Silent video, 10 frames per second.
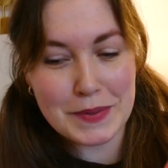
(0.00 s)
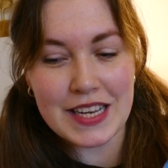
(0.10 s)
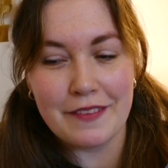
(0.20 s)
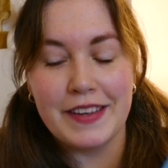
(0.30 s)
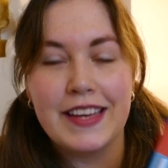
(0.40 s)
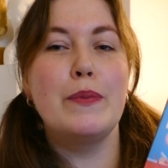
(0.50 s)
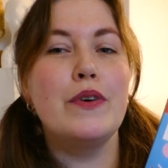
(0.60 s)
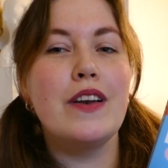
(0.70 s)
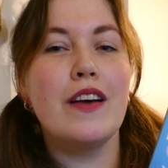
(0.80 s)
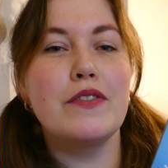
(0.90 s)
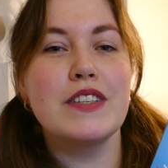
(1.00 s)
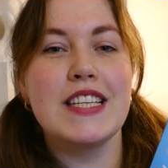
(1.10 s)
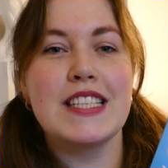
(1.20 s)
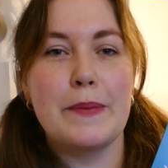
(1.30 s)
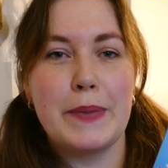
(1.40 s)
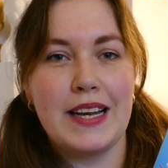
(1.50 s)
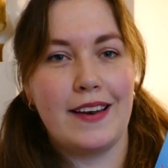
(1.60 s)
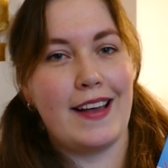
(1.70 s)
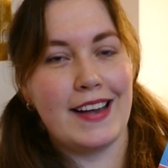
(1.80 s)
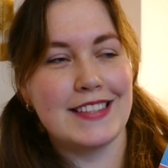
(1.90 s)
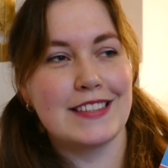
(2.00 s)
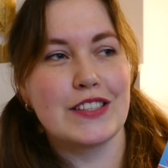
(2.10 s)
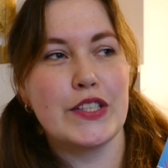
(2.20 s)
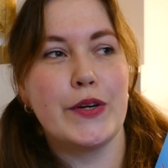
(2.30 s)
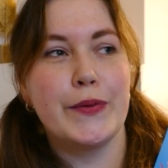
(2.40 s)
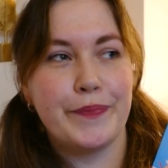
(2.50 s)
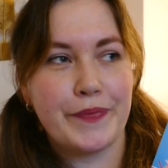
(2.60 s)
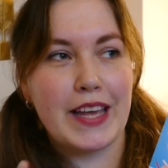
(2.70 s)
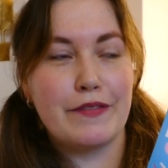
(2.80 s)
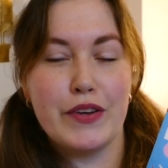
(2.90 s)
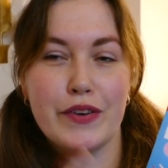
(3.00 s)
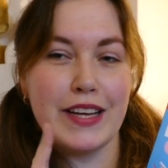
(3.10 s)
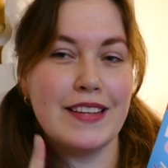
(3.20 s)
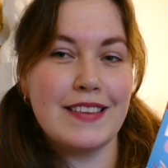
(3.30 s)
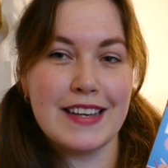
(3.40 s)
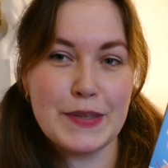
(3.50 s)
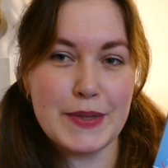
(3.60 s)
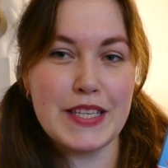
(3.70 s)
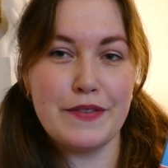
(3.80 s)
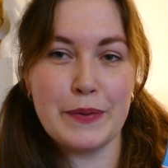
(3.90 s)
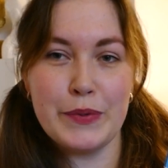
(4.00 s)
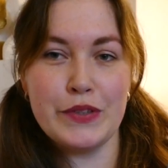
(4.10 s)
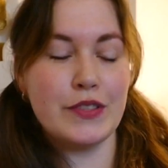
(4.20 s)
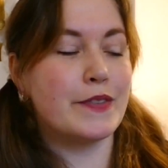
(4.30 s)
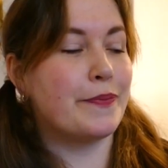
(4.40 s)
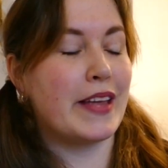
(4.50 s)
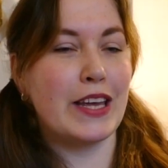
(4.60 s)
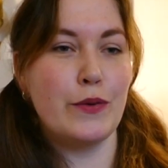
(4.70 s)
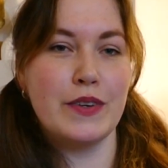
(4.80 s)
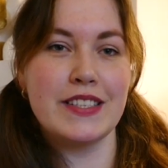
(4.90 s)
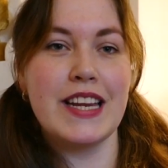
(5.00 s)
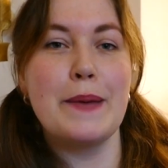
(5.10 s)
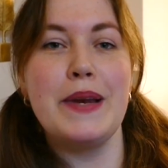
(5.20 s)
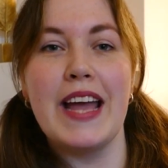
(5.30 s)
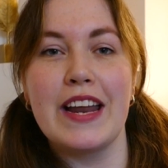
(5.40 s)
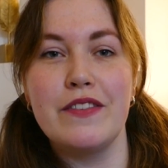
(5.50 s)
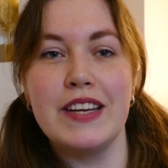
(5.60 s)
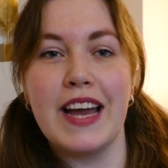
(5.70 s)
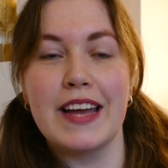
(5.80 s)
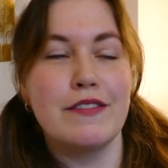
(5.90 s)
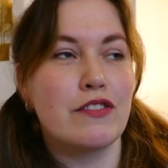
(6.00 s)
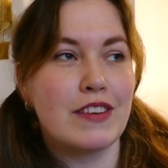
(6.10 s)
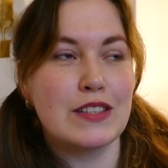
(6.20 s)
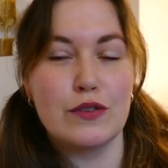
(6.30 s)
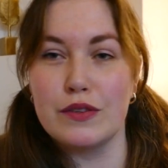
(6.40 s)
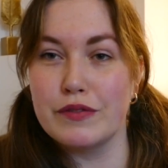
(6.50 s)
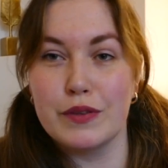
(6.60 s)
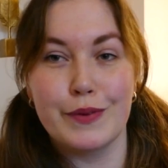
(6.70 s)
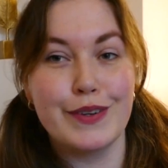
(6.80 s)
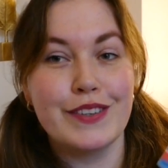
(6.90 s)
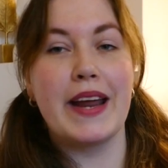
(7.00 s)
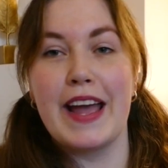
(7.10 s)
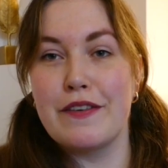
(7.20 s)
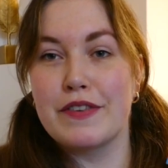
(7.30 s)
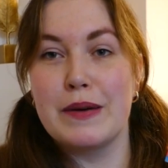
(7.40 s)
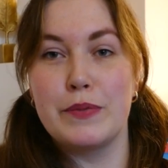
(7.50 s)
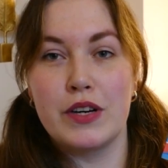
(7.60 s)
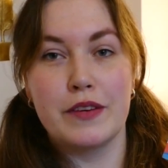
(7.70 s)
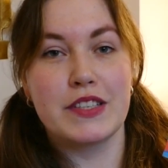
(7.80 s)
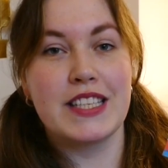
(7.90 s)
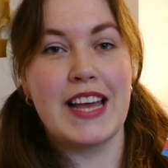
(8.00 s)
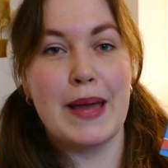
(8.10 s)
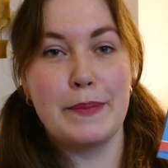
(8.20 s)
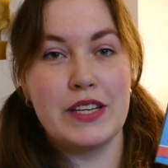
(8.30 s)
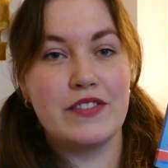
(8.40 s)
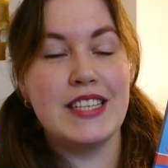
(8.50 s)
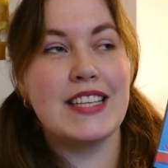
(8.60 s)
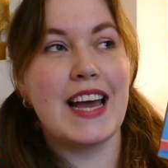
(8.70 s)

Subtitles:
I think book lovers is a bit lighter, so if you're in that specific mood and you want an Emily Henry, I haven't read all of her work, but I have read book lovers and beach read,